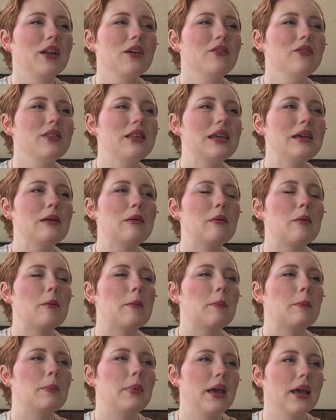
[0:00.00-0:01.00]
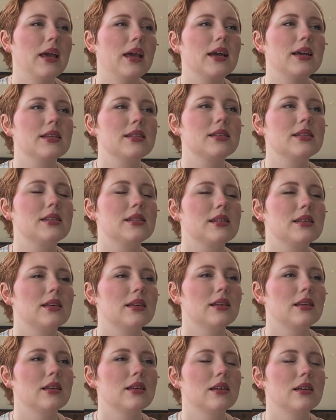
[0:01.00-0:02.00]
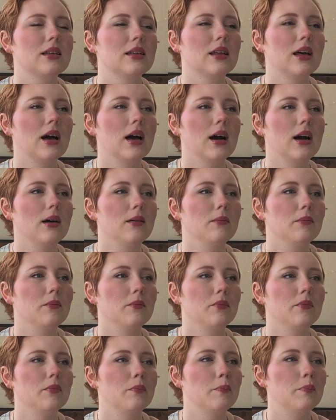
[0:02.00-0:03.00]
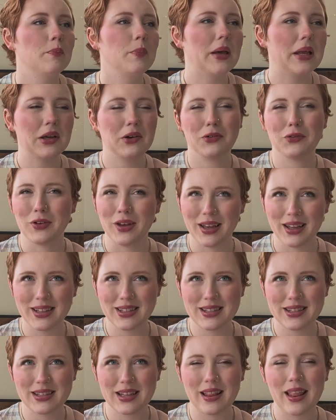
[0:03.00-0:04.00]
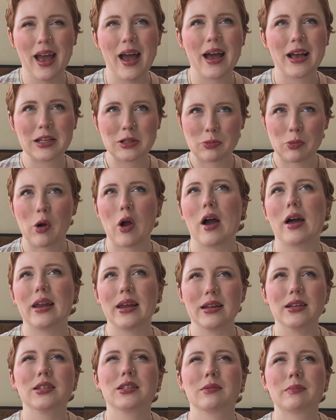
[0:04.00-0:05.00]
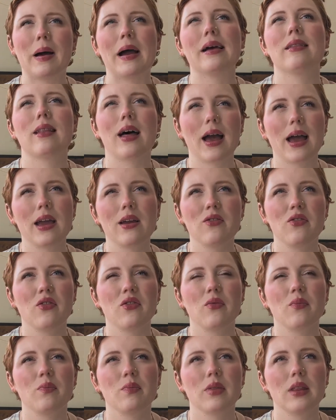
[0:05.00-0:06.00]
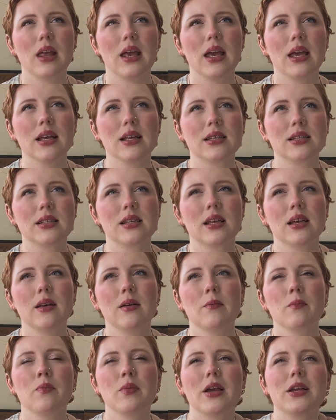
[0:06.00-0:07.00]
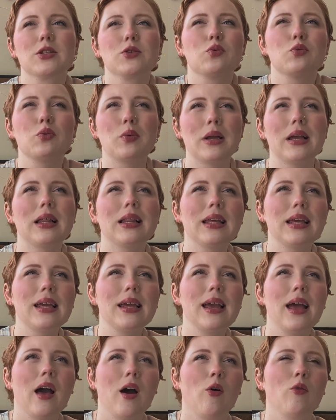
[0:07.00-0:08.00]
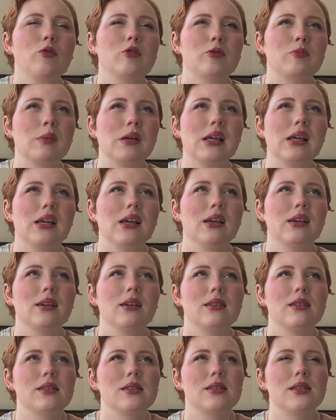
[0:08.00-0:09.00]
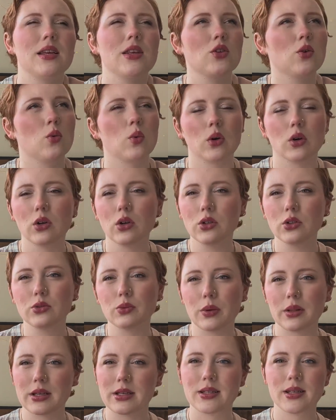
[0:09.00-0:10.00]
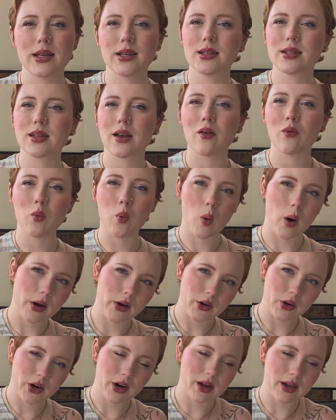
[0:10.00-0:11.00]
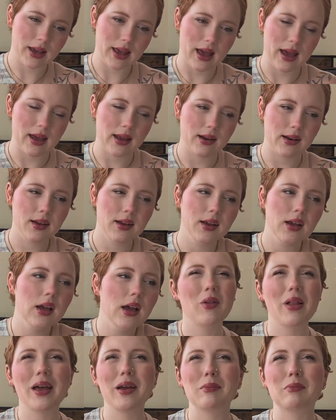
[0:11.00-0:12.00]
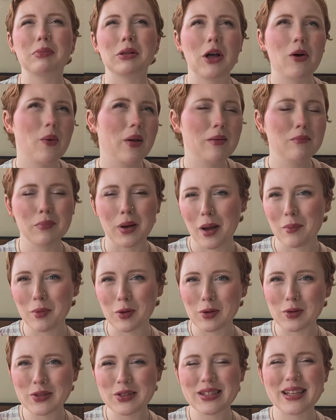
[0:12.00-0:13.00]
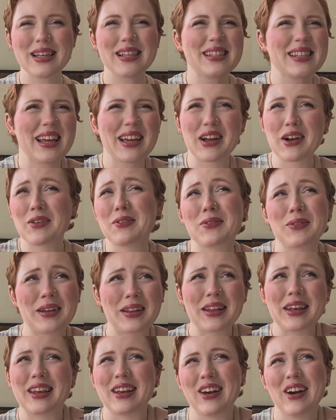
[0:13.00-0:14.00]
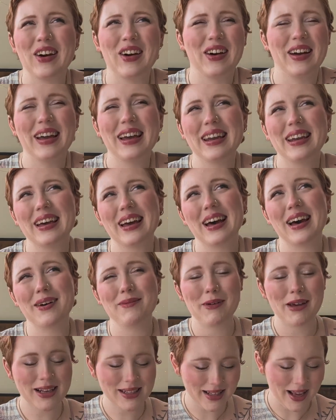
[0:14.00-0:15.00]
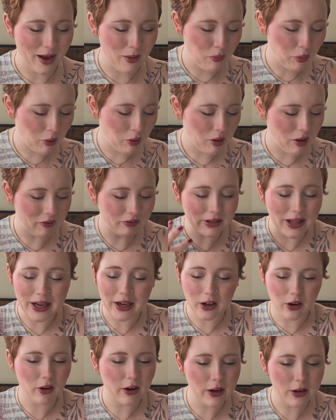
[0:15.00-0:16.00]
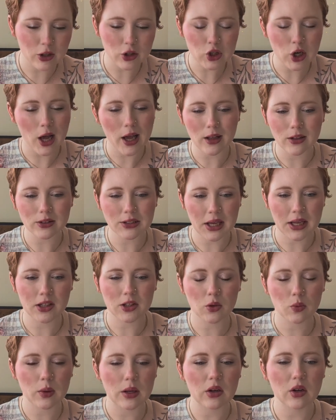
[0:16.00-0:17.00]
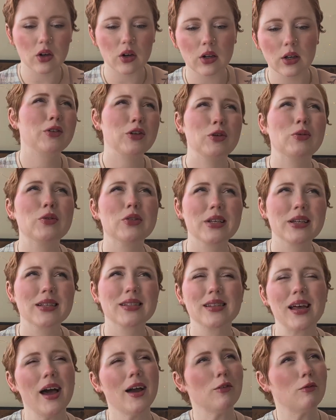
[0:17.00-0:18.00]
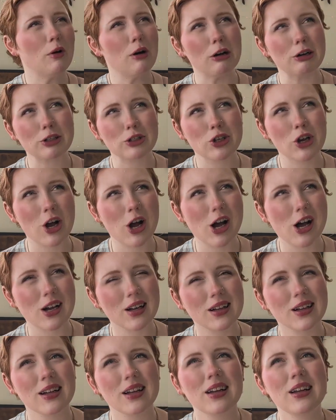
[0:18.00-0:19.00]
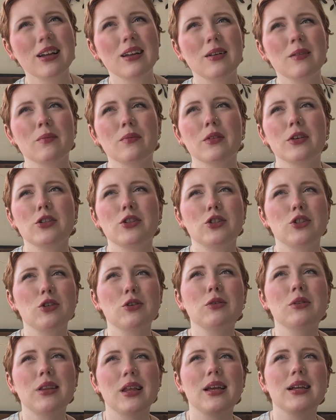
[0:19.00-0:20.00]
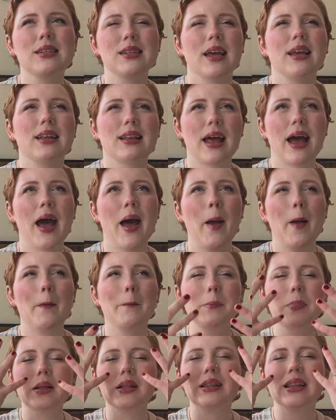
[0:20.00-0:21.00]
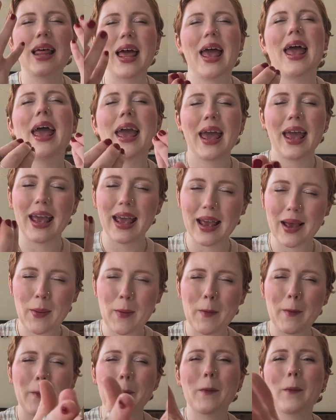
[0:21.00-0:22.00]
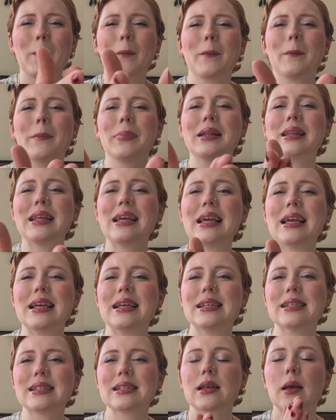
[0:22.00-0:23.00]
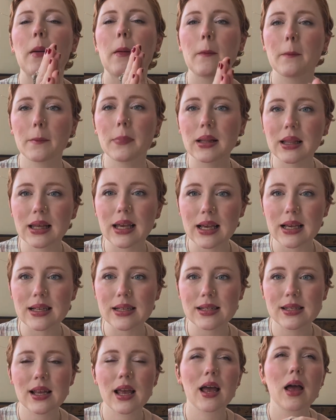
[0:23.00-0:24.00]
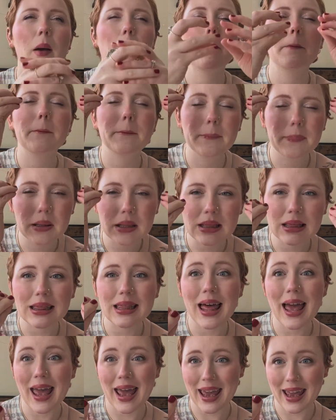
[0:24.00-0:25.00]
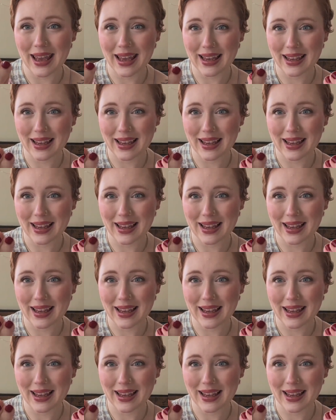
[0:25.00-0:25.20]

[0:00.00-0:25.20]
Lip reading: of the biggest benefits that has brought into my life is it's really helped me see the world with a sense of wonder again. Like blowing bubbles is like a really good example of letting your inner child take the wheel, using sidewalk chalk, do things like that. Play, please, please play.